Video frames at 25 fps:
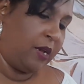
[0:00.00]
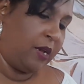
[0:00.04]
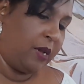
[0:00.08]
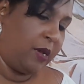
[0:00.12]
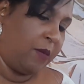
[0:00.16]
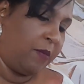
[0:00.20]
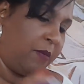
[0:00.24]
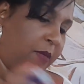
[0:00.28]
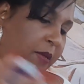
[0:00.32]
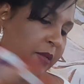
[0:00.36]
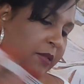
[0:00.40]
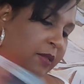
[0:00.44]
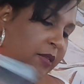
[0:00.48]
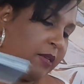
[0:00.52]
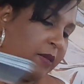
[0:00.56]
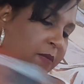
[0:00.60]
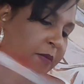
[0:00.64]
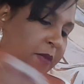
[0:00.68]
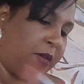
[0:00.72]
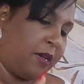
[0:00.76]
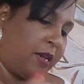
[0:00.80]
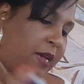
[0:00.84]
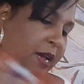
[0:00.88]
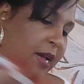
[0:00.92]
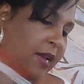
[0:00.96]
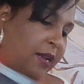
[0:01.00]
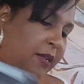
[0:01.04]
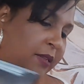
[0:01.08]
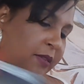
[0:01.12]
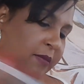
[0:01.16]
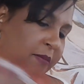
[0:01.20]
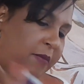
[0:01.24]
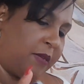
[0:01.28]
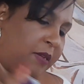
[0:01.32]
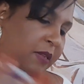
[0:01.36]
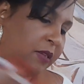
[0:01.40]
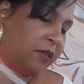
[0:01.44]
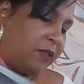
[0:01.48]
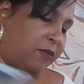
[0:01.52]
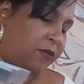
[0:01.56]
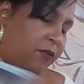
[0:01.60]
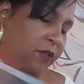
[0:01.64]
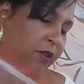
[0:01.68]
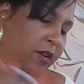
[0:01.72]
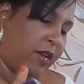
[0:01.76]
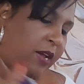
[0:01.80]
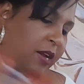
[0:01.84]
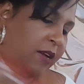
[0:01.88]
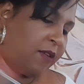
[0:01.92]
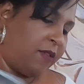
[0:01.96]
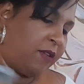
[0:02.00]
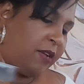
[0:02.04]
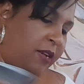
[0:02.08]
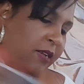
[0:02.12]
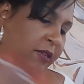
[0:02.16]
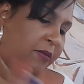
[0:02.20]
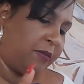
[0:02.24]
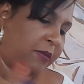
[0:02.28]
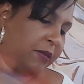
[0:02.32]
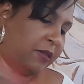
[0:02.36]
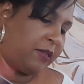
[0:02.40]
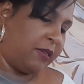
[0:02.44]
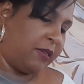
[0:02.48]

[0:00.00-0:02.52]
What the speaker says: Please give me a guidance message for Aries. Team